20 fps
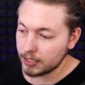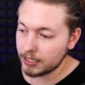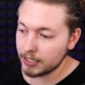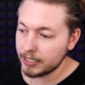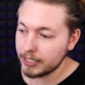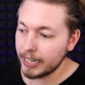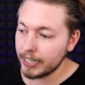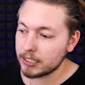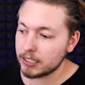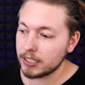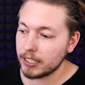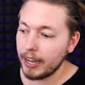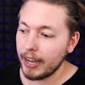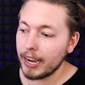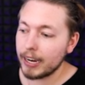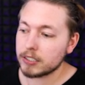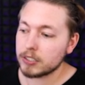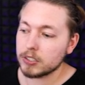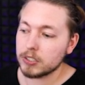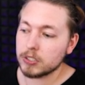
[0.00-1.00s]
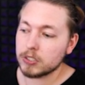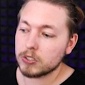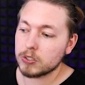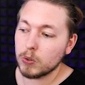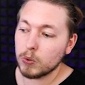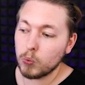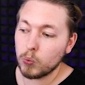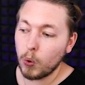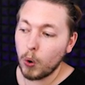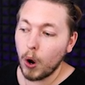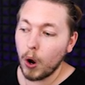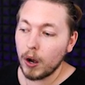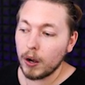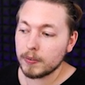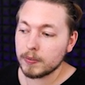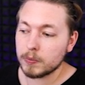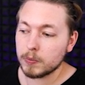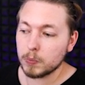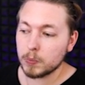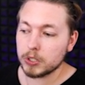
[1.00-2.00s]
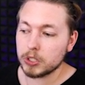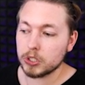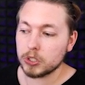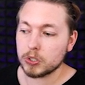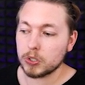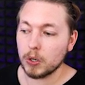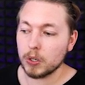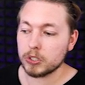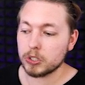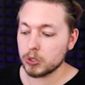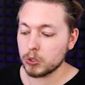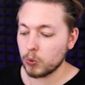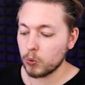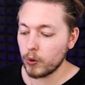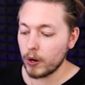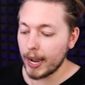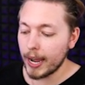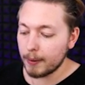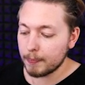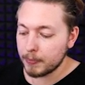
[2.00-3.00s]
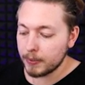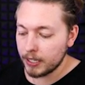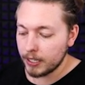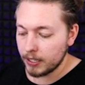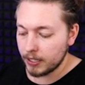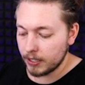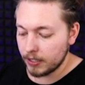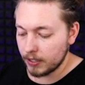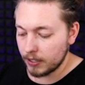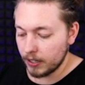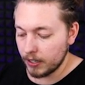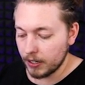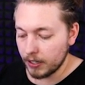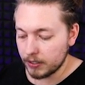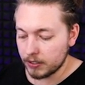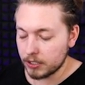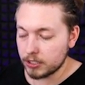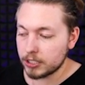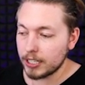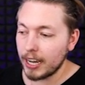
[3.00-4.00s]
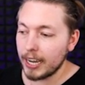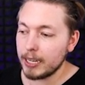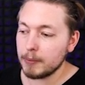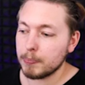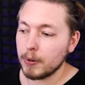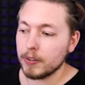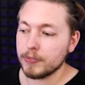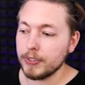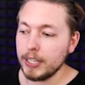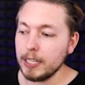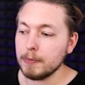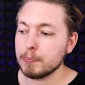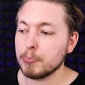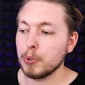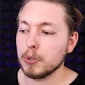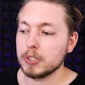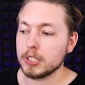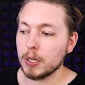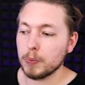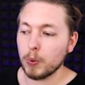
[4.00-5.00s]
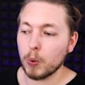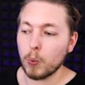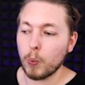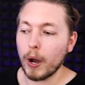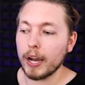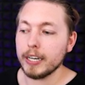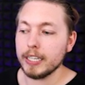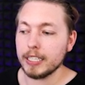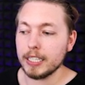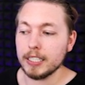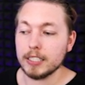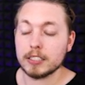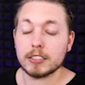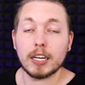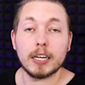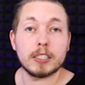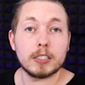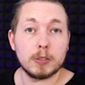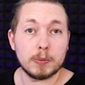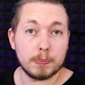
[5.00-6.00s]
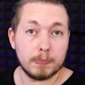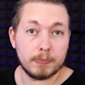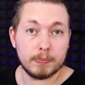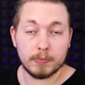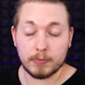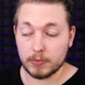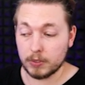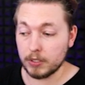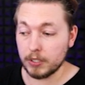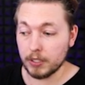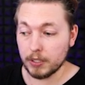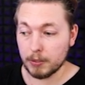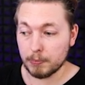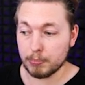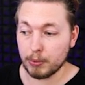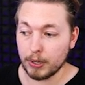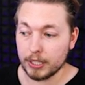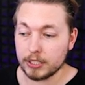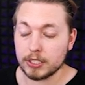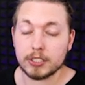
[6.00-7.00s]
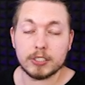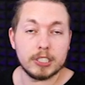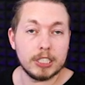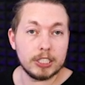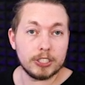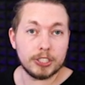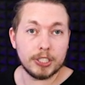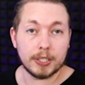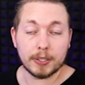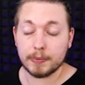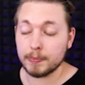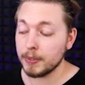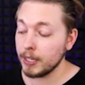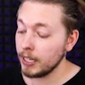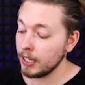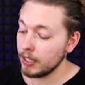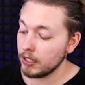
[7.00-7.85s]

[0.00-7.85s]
GetAxisRaw, which is going to grab uh, the type of input that we're writing inside the the parentheses here.